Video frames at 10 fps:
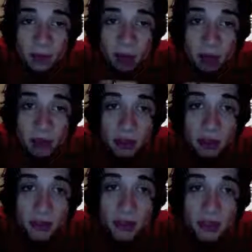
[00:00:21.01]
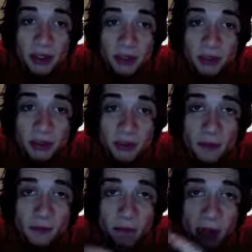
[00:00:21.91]
to start making
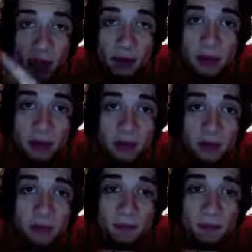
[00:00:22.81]
videos.